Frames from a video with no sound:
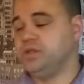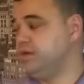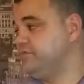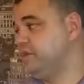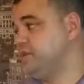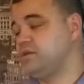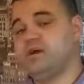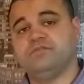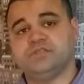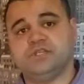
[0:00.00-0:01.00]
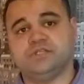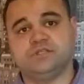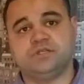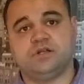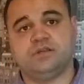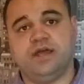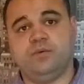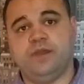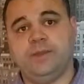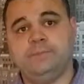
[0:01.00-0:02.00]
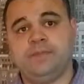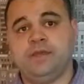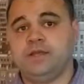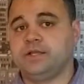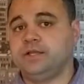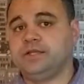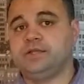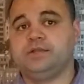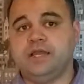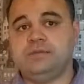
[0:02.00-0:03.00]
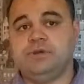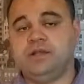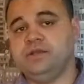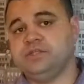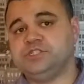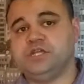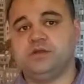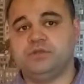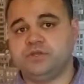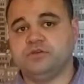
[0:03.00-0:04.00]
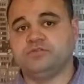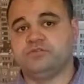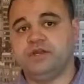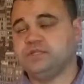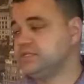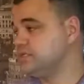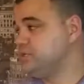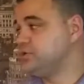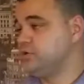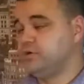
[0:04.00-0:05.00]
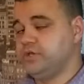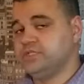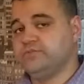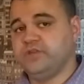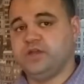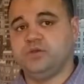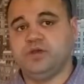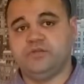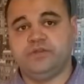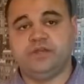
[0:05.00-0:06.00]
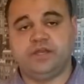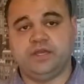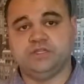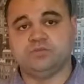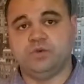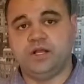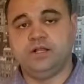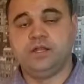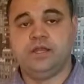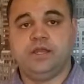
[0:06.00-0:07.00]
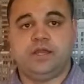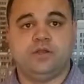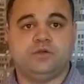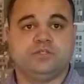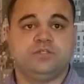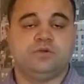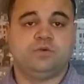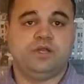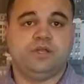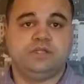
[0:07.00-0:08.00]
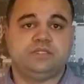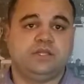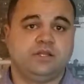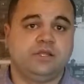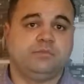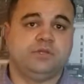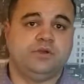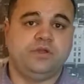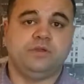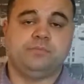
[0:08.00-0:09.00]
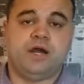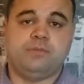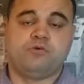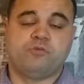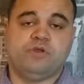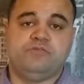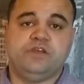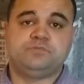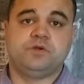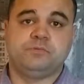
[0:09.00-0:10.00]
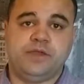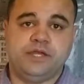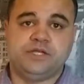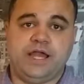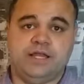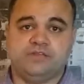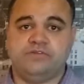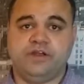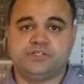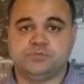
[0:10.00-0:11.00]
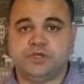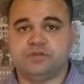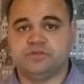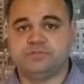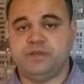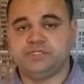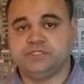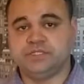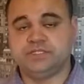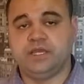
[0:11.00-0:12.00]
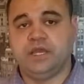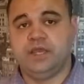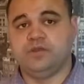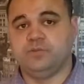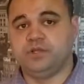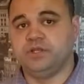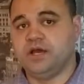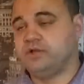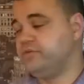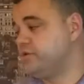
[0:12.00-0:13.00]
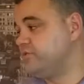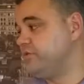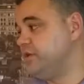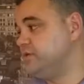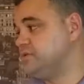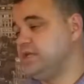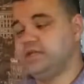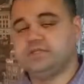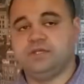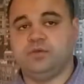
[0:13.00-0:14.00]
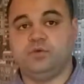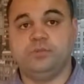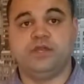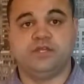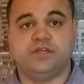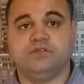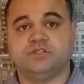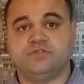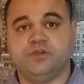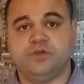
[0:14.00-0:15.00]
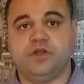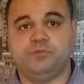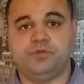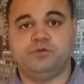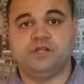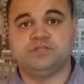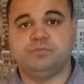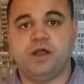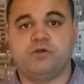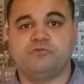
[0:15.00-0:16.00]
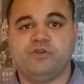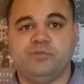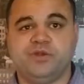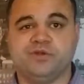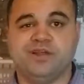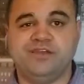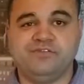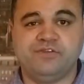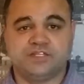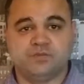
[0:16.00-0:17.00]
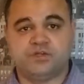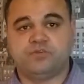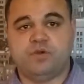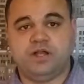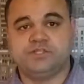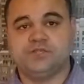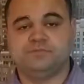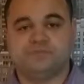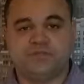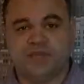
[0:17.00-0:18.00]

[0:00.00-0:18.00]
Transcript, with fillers: I'd love to get the conversation started that way. Click the like button and share it with your friends because I'm sure they'll get some value out of it as well. And also, uh, you can see the link below. You can pop over to my Facebook page at the Financial Makeover Specialist, and there'll be a lot of other videos that uh, will make a difference for you and help you create some power and freedom in your life. Thanks so much for watching.